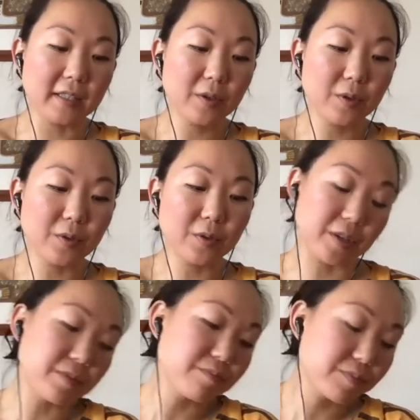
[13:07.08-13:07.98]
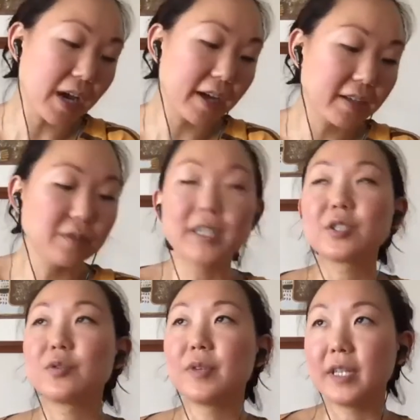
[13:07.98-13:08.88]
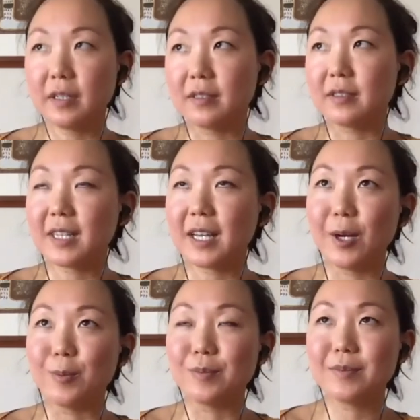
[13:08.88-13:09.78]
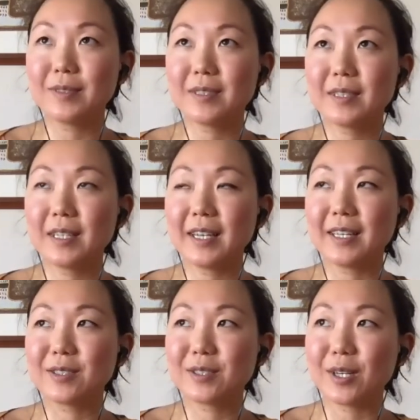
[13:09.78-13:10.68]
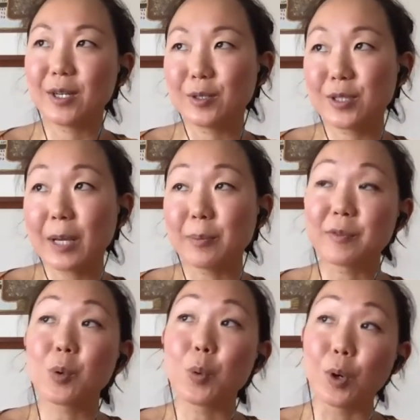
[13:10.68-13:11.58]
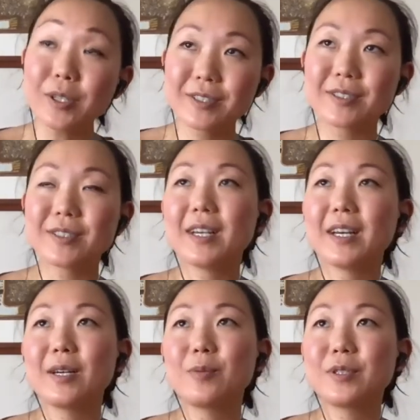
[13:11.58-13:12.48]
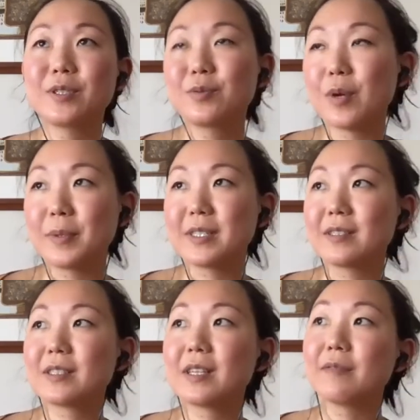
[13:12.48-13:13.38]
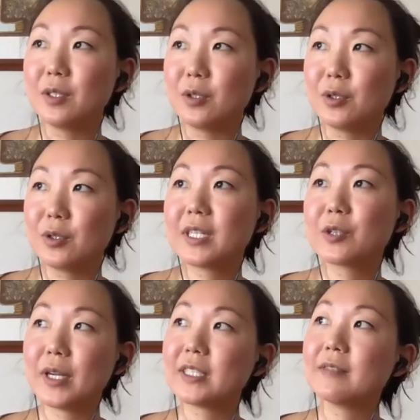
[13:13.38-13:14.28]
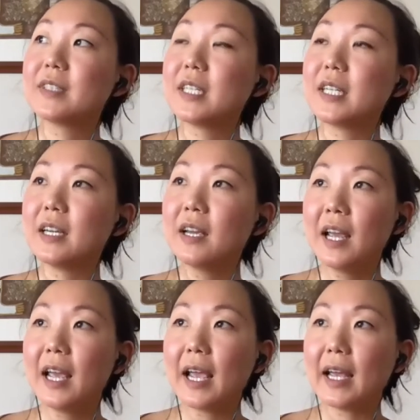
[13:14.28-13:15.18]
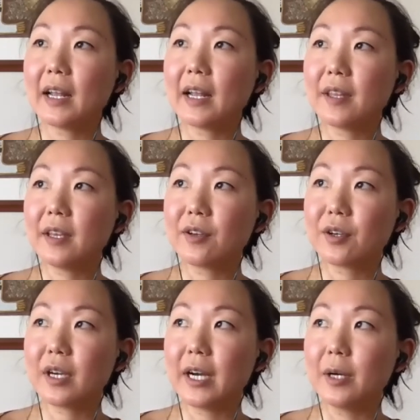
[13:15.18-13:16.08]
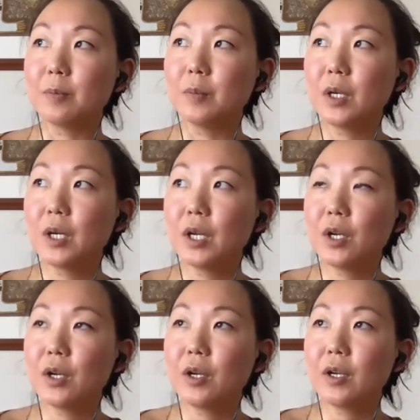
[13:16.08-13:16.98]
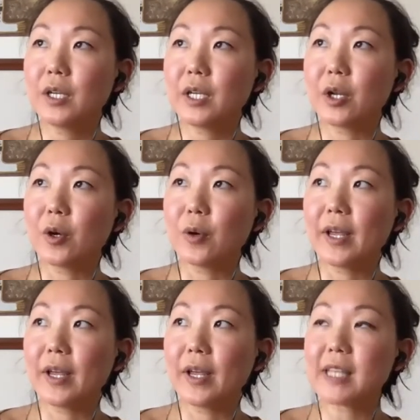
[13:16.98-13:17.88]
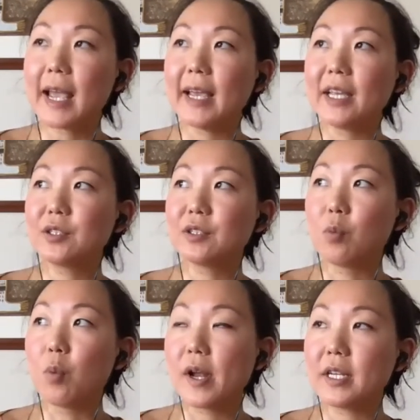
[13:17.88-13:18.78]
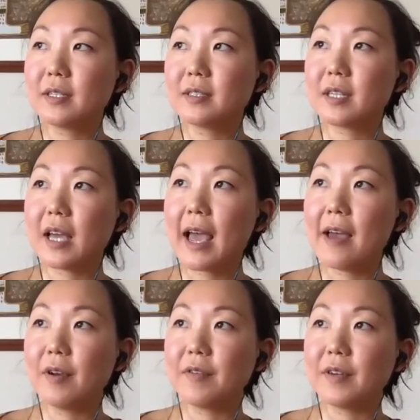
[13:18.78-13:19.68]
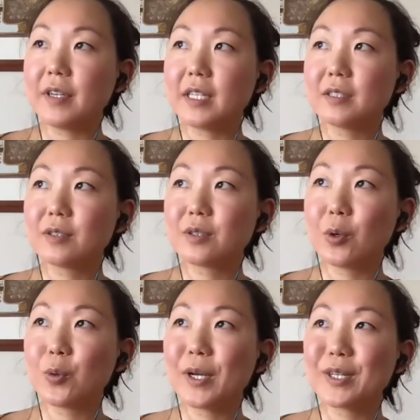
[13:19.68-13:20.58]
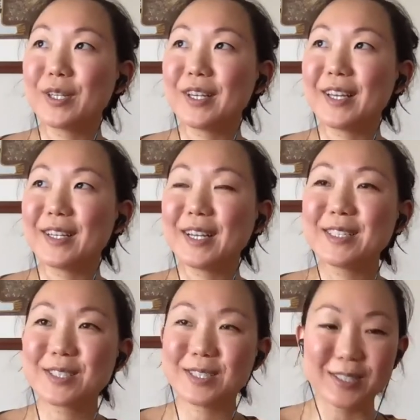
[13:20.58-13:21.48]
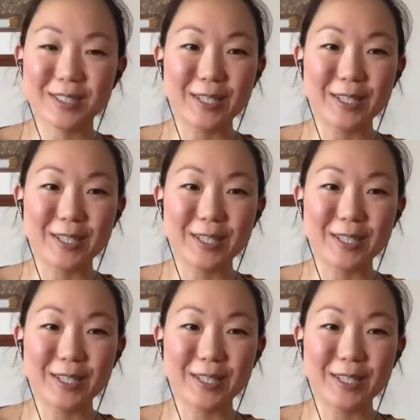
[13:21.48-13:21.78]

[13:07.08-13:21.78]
the title Aventurine is it's a type of quartz which represents evolution and creativity. And I think in this age of wanting to have everything so quickly and instantly,